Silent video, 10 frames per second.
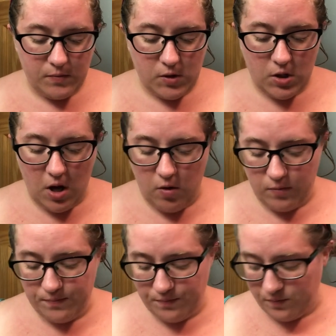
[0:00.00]

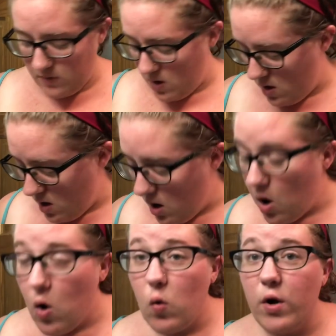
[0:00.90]
So,
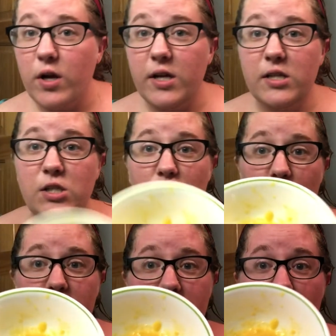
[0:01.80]
we're gonna get
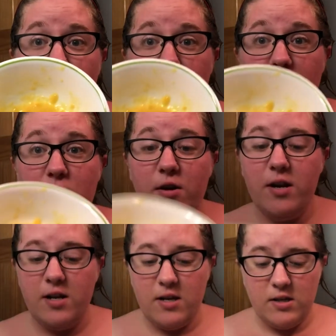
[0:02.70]
started now here
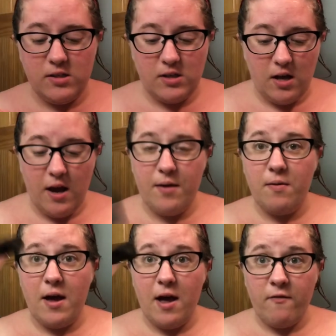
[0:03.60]
it is I
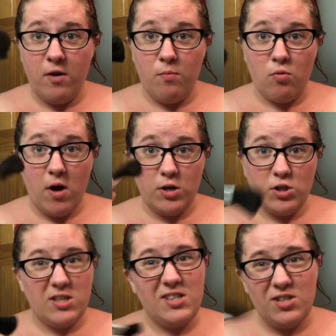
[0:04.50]
have a brush
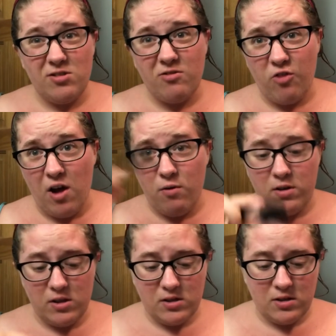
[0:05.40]
this is use a flat
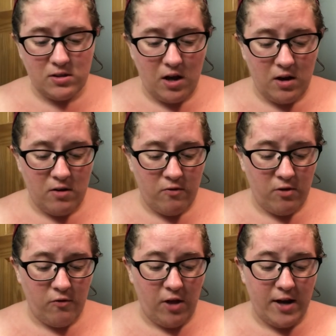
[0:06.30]
one this is kind of
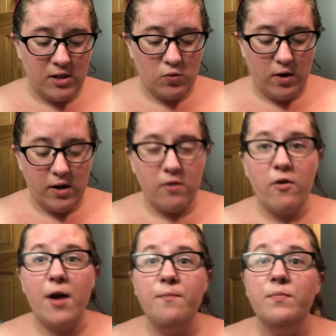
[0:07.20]
the flattest one I could
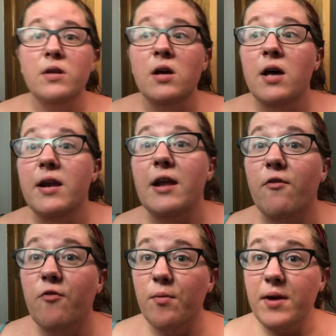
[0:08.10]
find
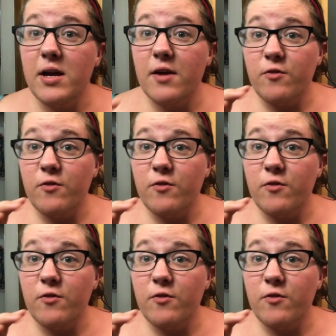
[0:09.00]
now for me